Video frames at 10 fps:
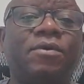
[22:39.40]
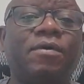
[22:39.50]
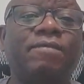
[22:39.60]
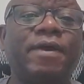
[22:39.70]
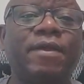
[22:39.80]

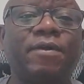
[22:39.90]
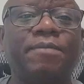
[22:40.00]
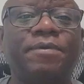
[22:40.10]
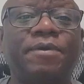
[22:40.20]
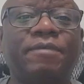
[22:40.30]
over a long
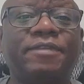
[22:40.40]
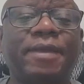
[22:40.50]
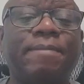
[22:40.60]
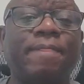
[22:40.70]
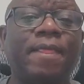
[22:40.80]
period of
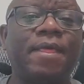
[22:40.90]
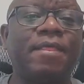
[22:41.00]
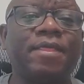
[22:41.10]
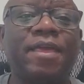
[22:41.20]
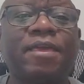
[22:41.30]
time.
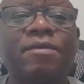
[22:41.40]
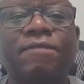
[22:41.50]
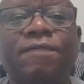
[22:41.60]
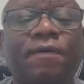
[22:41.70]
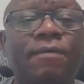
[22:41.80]
Thank you
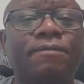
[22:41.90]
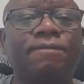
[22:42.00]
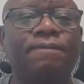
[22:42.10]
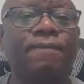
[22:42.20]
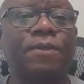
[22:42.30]
for
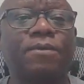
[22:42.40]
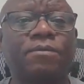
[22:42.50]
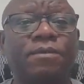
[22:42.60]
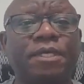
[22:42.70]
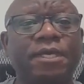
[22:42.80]

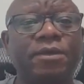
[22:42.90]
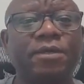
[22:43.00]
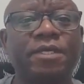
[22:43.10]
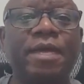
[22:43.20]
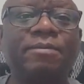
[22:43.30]
taking
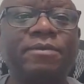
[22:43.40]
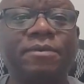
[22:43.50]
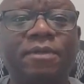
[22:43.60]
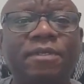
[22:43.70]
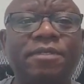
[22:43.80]
your time
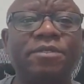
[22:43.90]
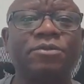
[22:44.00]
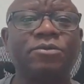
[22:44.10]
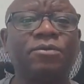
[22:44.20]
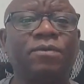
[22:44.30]
to listen
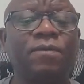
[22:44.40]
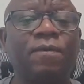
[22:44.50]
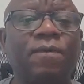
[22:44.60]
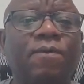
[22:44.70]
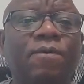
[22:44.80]
to
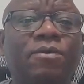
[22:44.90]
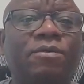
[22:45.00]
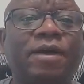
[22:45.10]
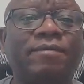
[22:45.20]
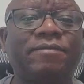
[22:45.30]
what
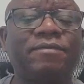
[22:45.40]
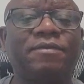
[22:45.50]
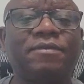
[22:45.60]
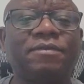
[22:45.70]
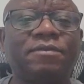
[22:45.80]
we have
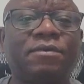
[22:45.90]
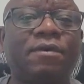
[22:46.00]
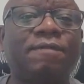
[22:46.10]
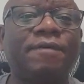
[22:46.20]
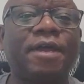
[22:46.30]
to
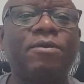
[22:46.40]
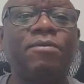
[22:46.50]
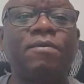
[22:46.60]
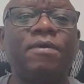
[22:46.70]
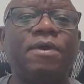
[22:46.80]
offer you
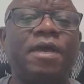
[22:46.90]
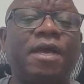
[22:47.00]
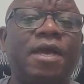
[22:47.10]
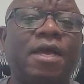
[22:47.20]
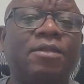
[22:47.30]

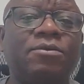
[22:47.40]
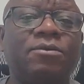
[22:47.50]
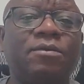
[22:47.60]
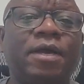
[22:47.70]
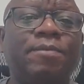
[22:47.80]

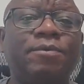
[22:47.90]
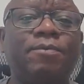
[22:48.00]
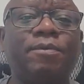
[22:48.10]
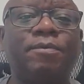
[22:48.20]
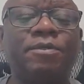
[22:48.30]
to help you
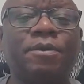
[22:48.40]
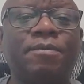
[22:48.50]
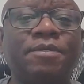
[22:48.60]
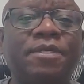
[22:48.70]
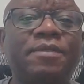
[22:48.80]
promote your
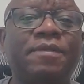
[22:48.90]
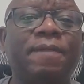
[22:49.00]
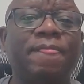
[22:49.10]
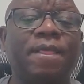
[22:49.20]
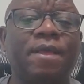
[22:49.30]
business.
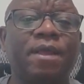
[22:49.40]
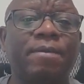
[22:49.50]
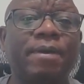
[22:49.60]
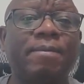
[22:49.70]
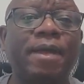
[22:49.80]

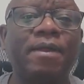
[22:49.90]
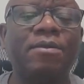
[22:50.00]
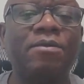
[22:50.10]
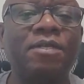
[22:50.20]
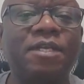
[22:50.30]
Remember,
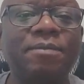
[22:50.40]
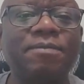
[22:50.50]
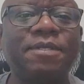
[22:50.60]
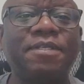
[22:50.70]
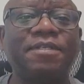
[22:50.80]
don't keep
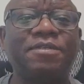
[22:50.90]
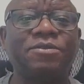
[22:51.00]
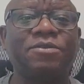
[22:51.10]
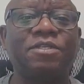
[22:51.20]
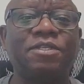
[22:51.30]
this
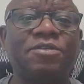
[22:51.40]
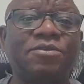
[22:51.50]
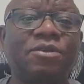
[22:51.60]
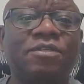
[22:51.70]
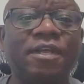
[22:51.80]

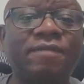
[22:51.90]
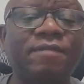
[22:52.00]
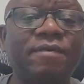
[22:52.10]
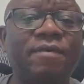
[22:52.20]
to yourself.